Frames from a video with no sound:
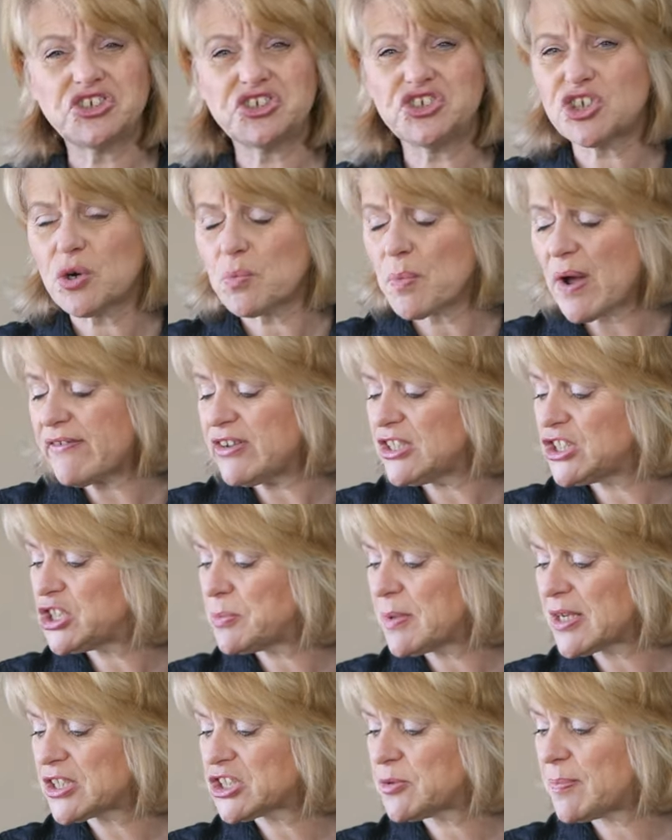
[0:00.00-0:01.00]
Don't worry
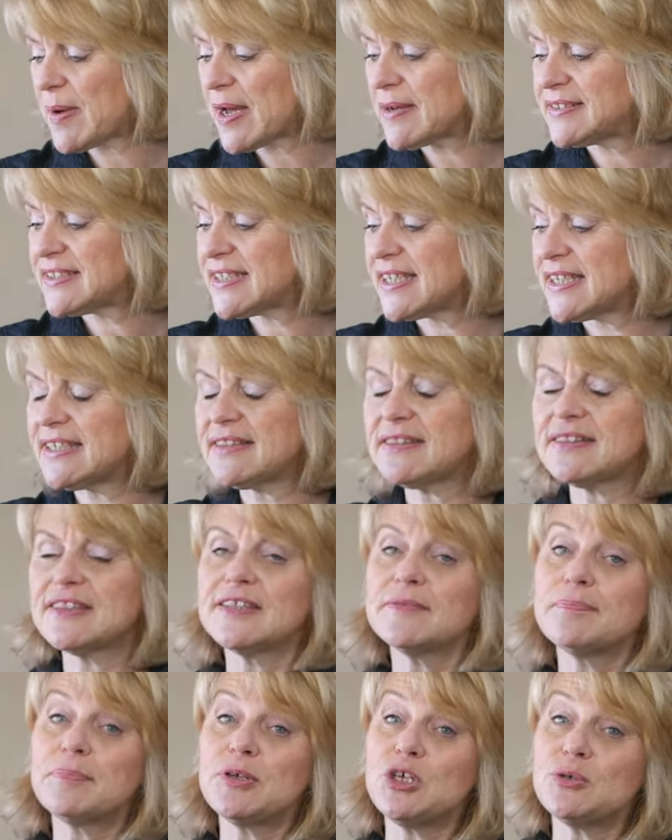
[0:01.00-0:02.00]
too much about it.
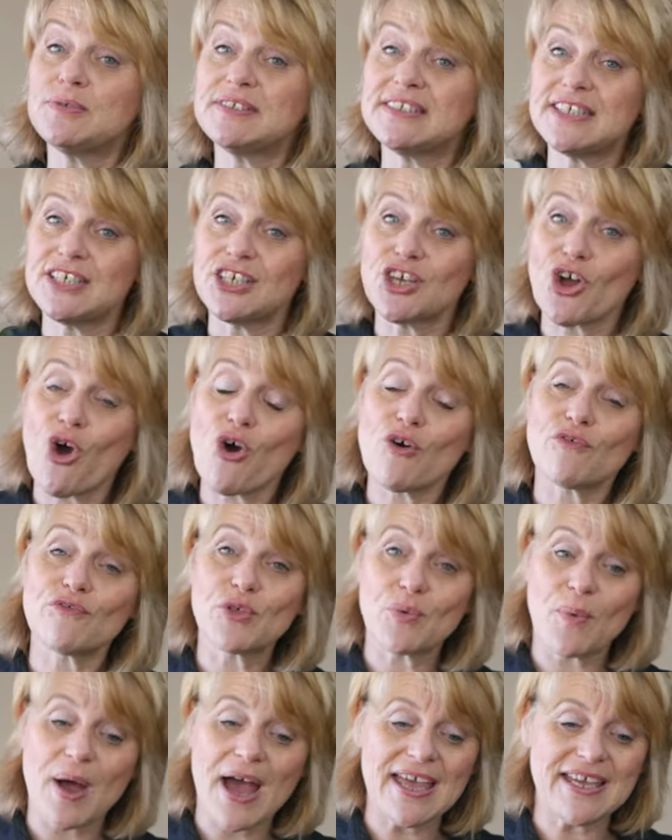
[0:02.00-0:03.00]
The beauty of
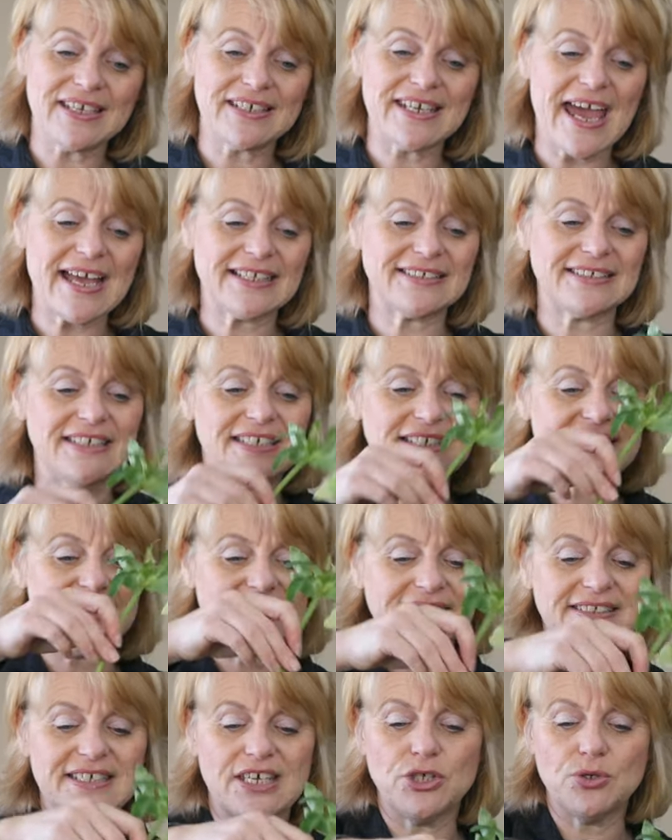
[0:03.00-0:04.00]
the wire netting
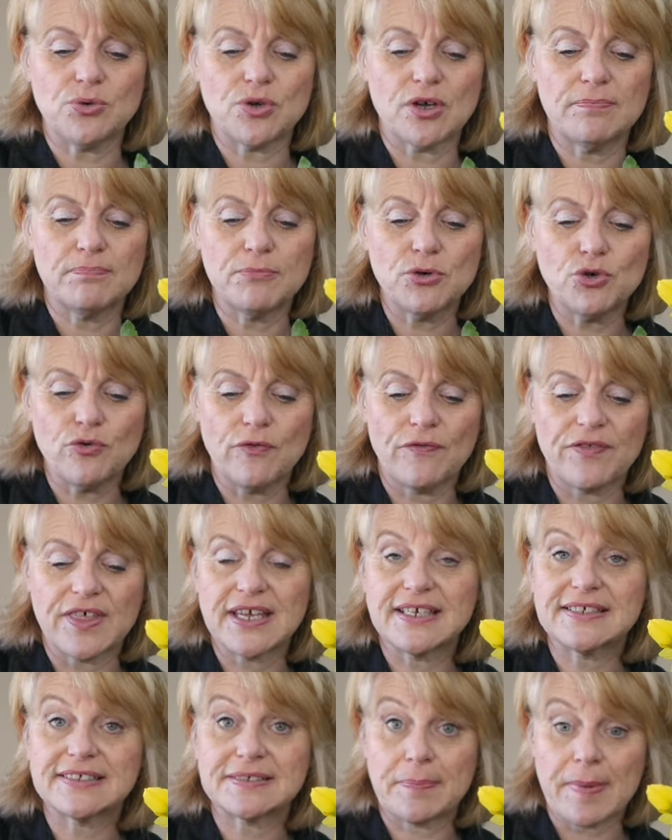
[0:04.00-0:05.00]
is that you can move
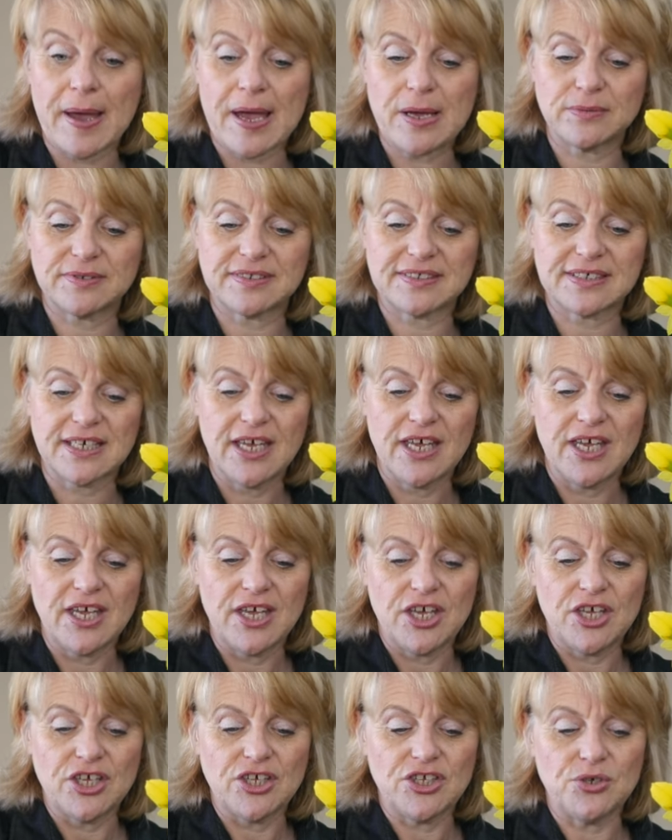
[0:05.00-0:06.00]
things about.
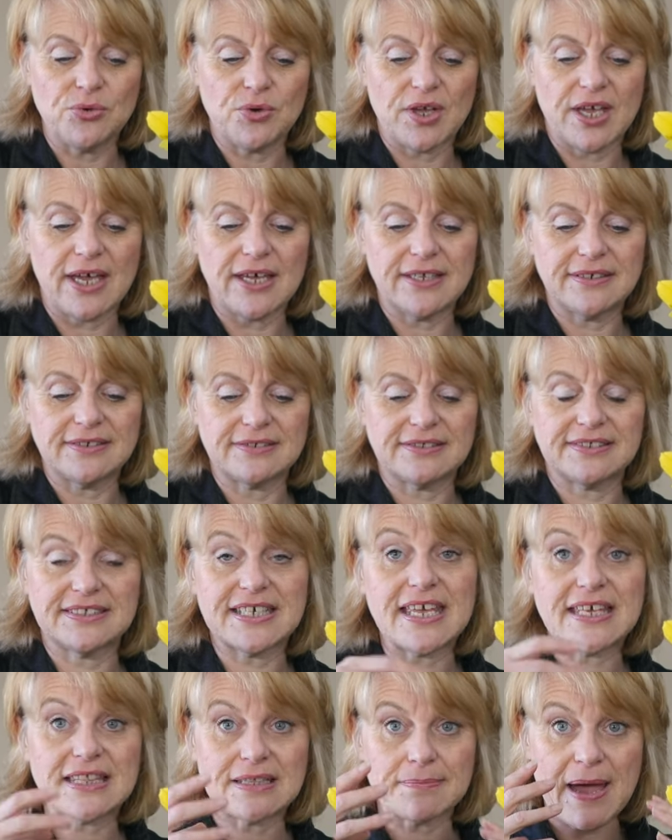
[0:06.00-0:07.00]
You can
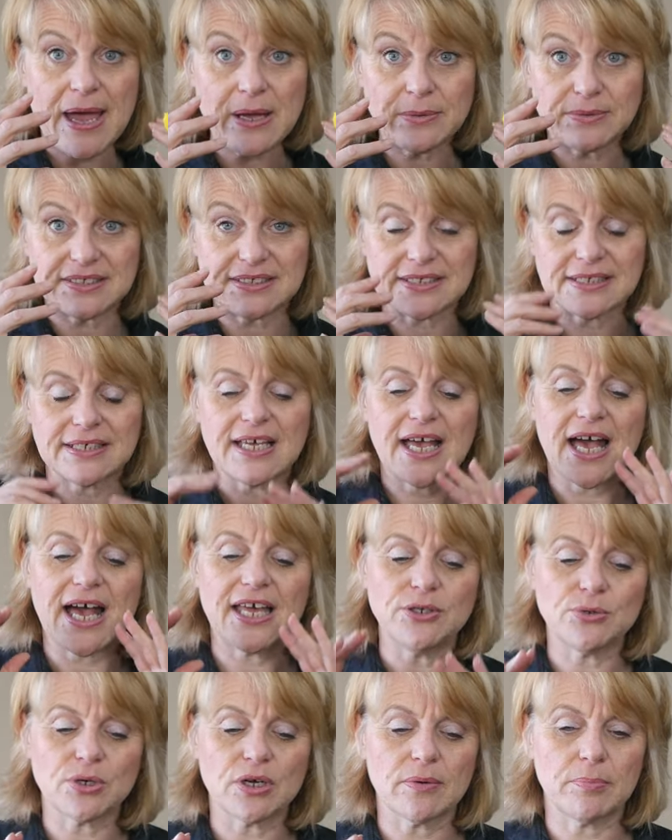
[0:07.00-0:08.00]
take them out
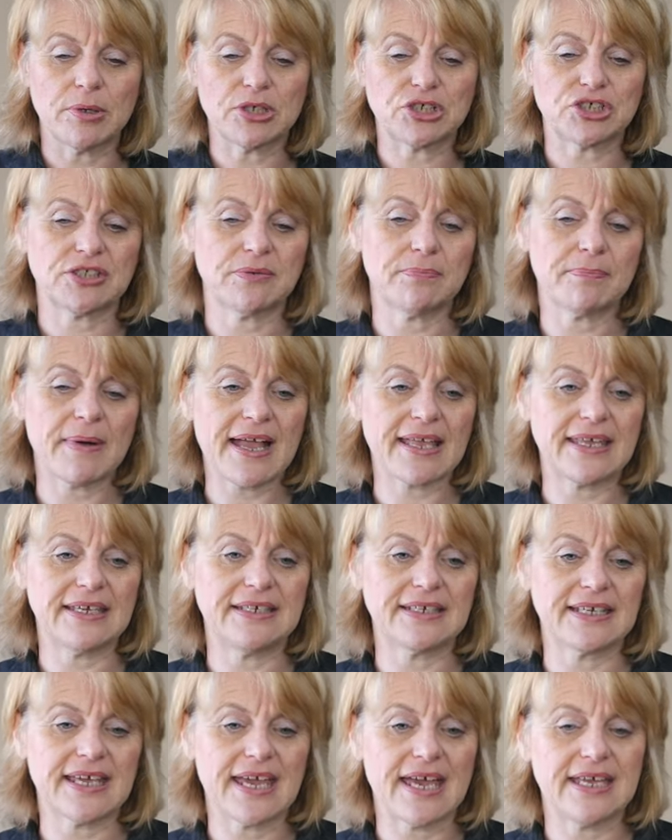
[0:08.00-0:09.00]
and you can push them back
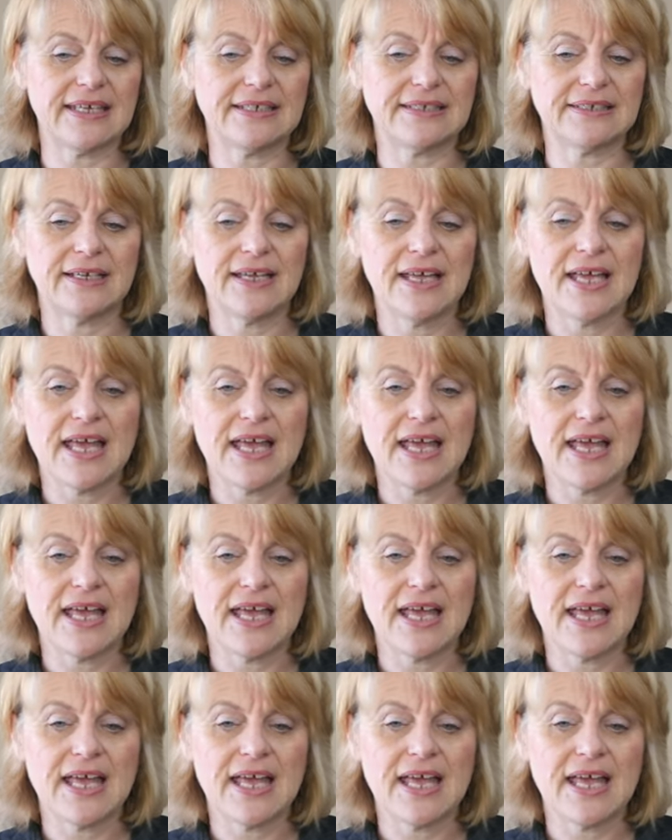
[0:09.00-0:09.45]
in again.